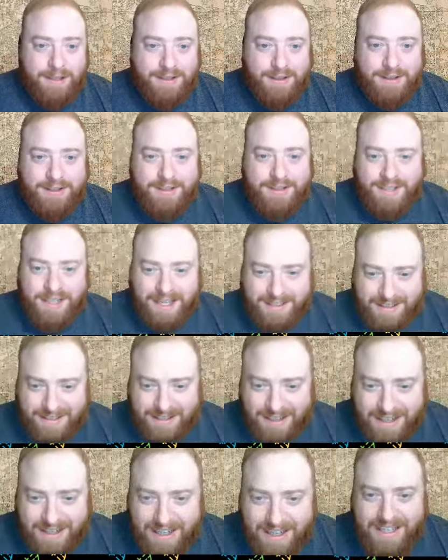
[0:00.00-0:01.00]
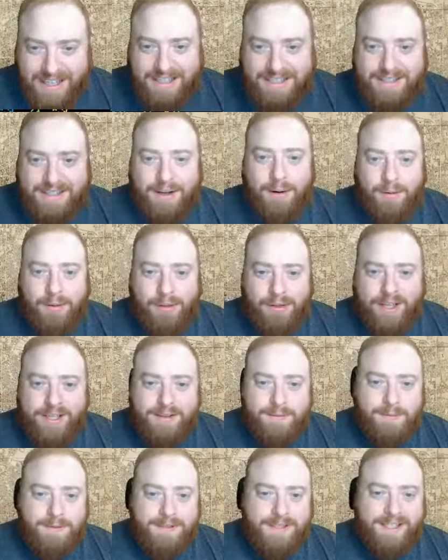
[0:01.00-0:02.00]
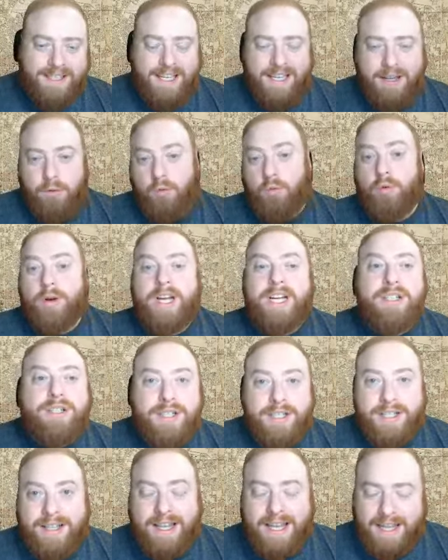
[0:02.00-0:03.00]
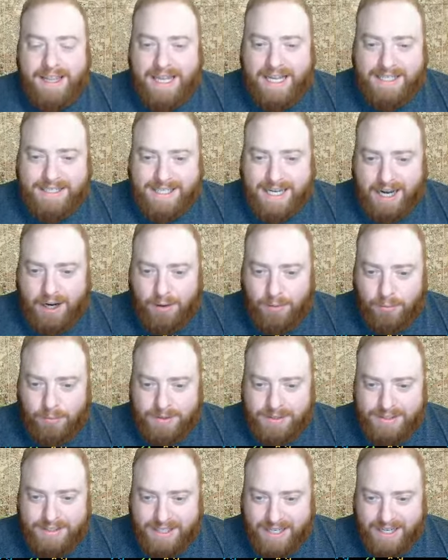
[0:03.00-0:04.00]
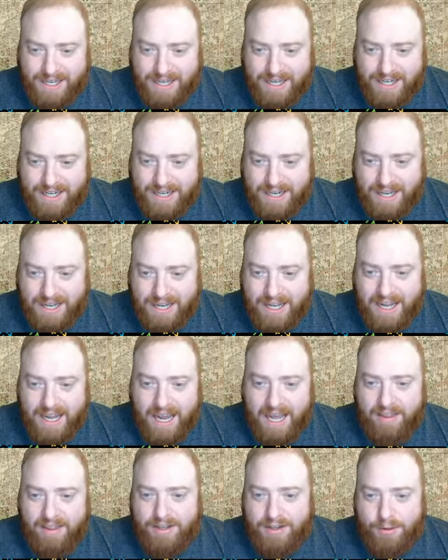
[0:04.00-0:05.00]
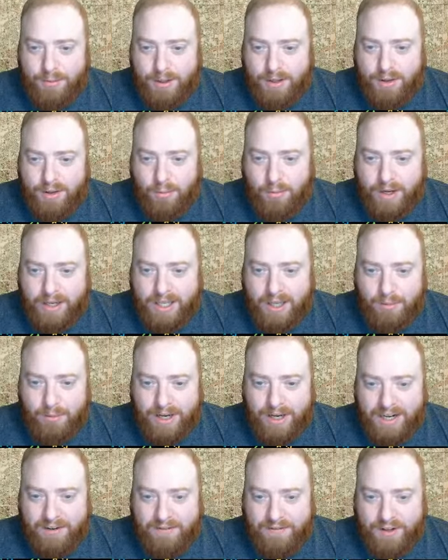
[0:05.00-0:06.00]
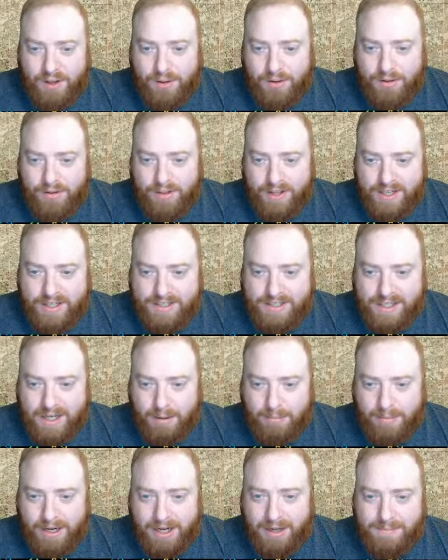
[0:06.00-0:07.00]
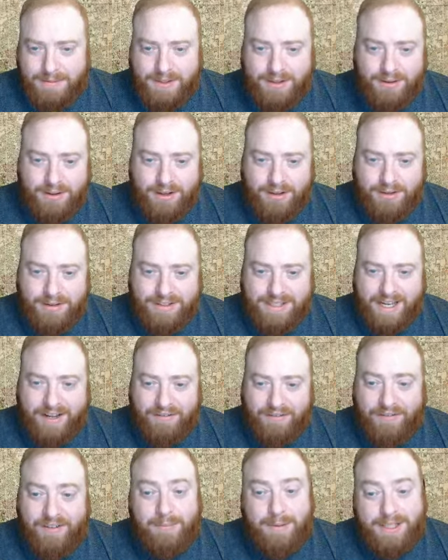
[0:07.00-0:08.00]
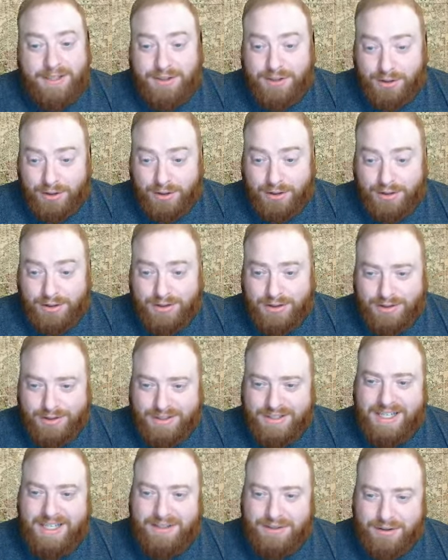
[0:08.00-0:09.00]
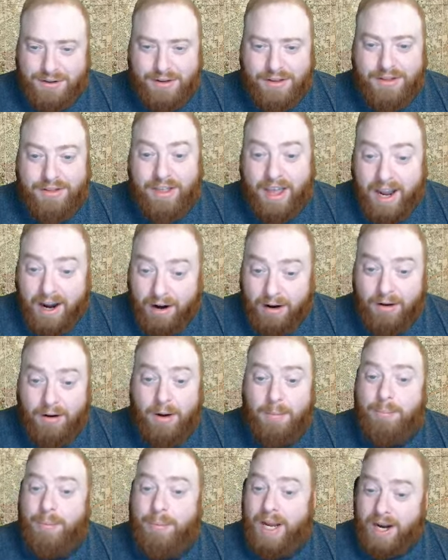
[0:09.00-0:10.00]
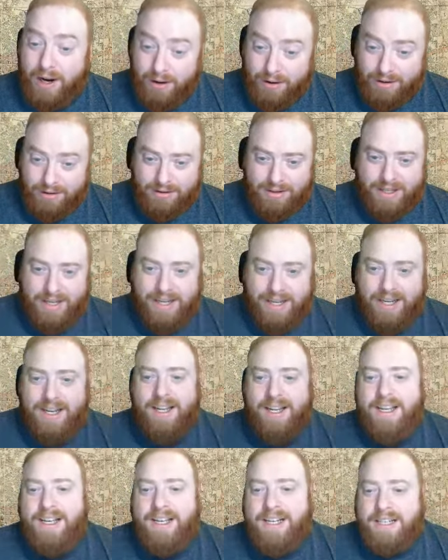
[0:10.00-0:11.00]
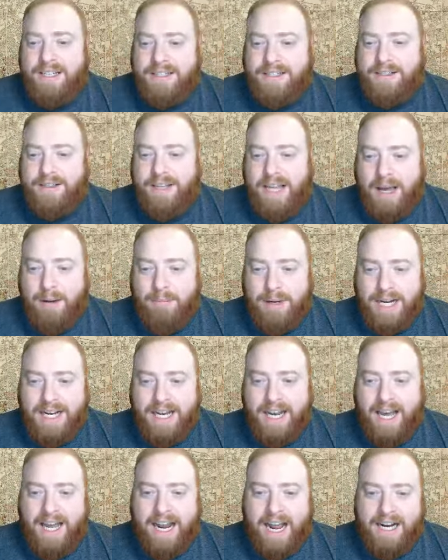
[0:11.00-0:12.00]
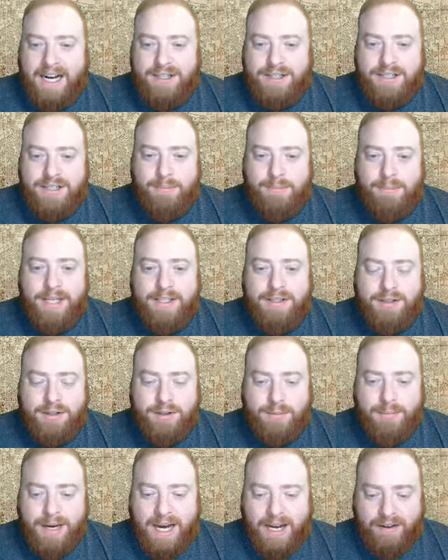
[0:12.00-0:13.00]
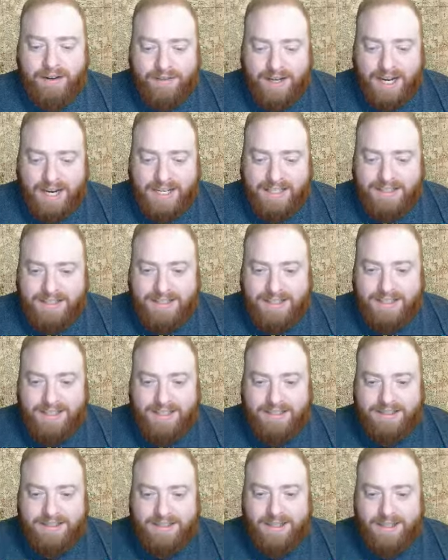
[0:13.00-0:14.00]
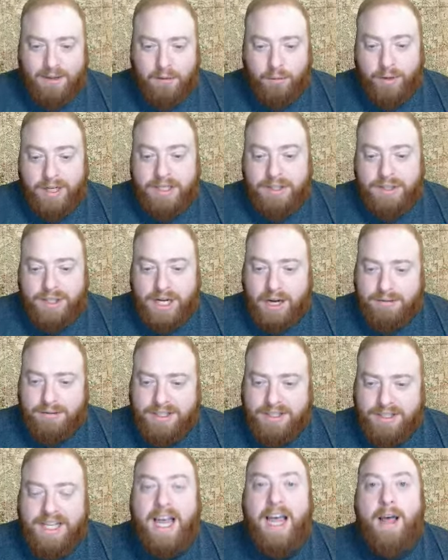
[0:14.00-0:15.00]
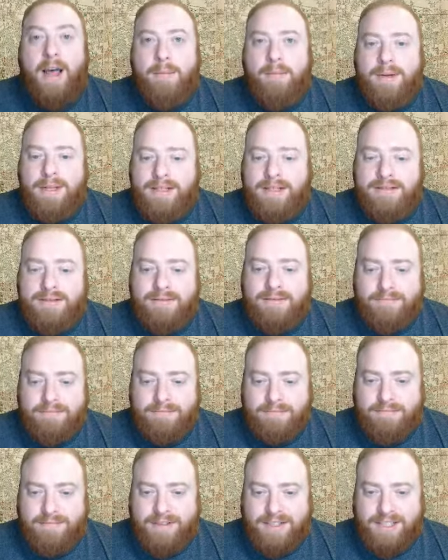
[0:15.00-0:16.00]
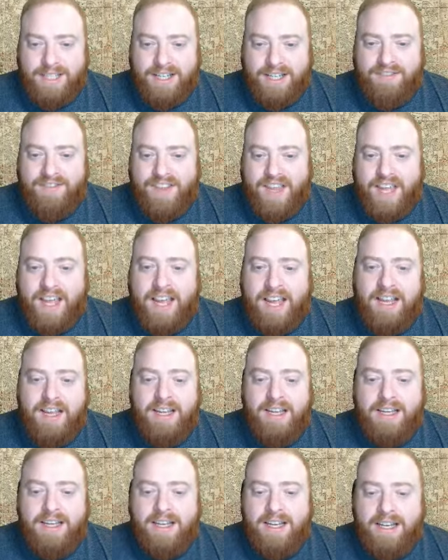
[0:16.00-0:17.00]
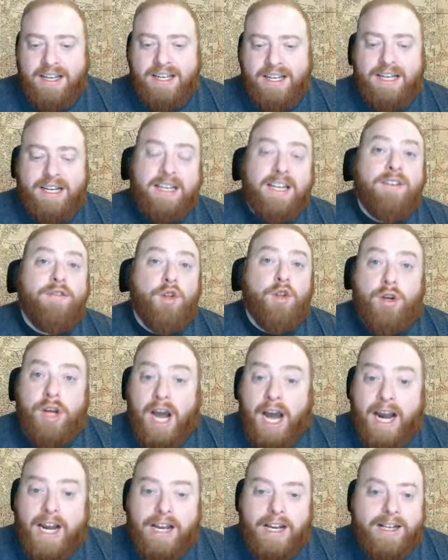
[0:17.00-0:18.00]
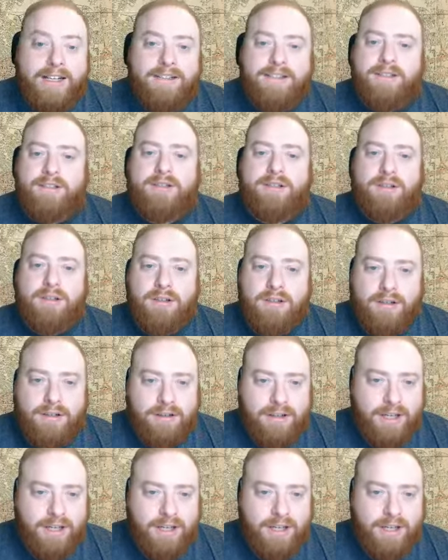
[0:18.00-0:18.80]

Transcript: search engine. So this was the region that that town was in. And then doing the wiki, we had a few things coming up. So there's a family search center there, apparently. So that might not actually be too bad of an idea to reach out to them and see if they can give you guidance or,